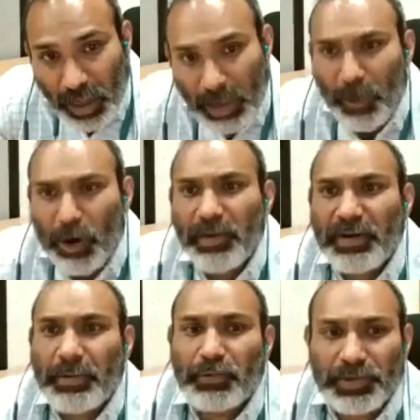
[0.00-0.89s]
appointment
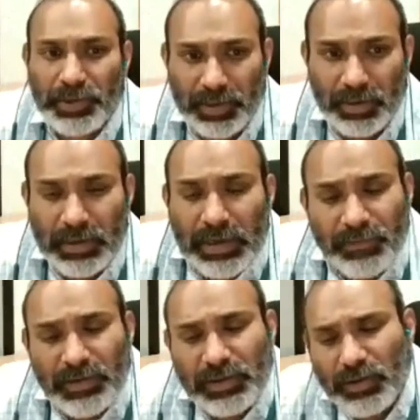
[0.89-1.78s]
and procedure,
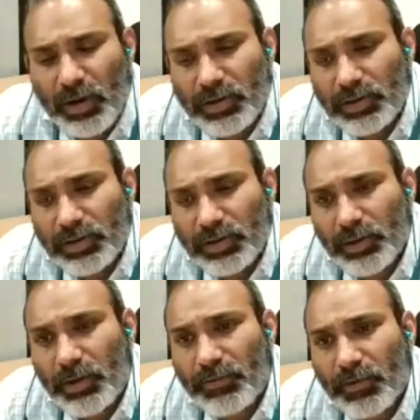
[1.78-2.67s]
which talks
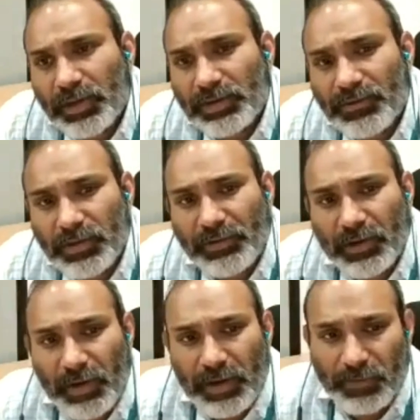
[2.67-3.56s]
about from section
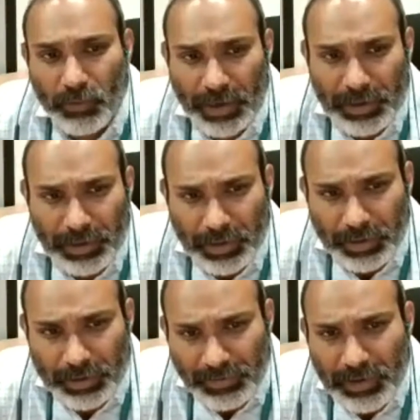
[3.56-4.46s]
75 to
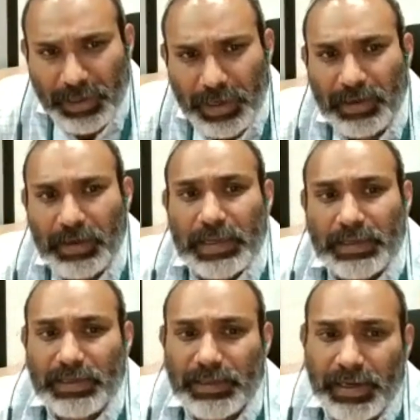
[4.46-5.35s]
78.
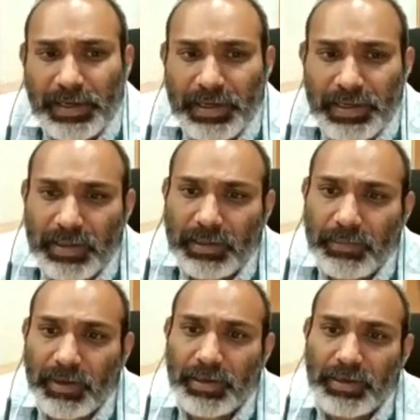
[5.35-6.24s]
Section 80 is nothing
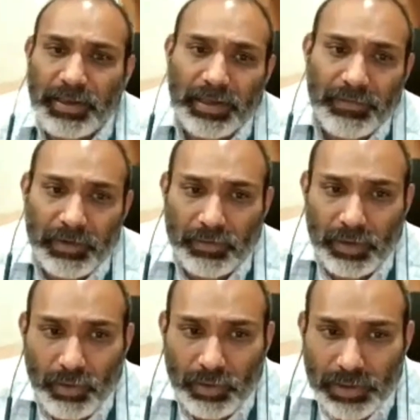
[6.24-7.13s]
but it is a giving to
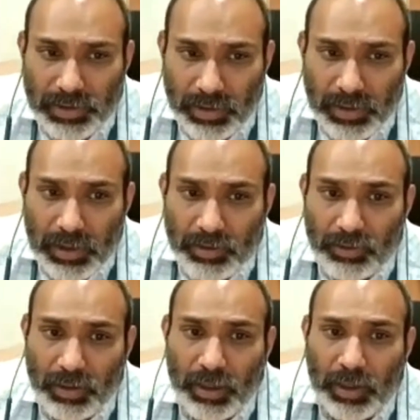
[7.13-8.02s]
the notice to
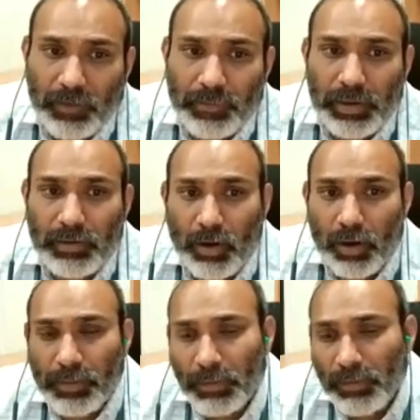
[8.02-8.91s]
the government
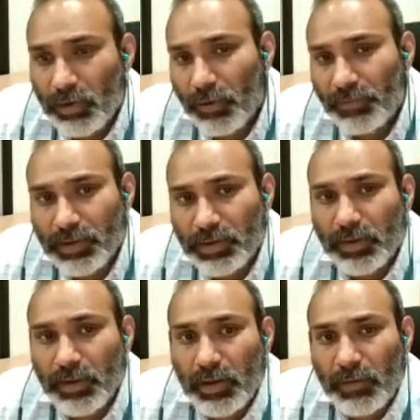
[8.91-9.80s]
or public office
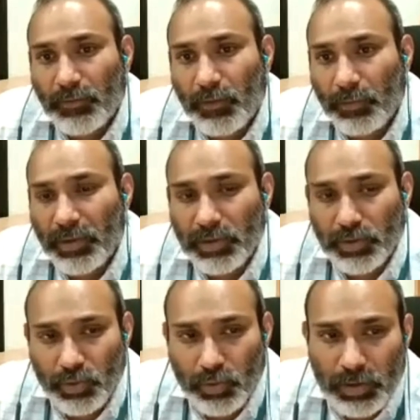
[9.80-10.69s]
for being
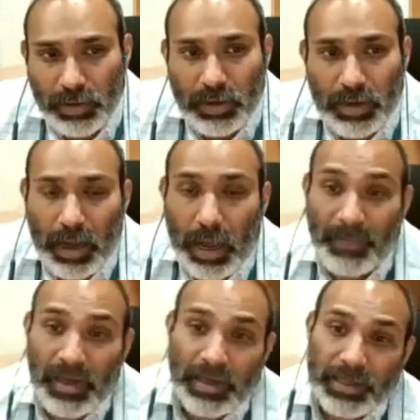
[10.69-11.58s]
sued.
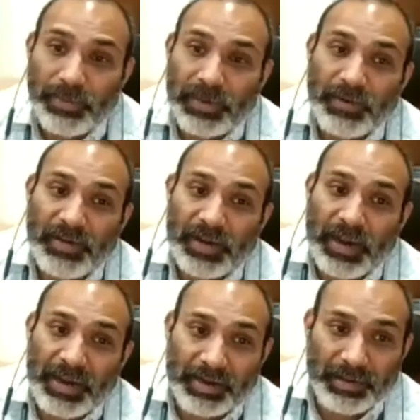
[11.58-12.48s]
Appeal is being given in
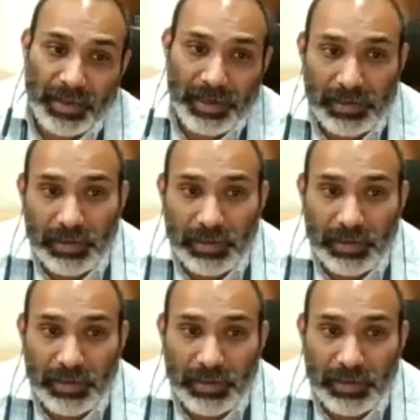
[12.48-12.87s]
96.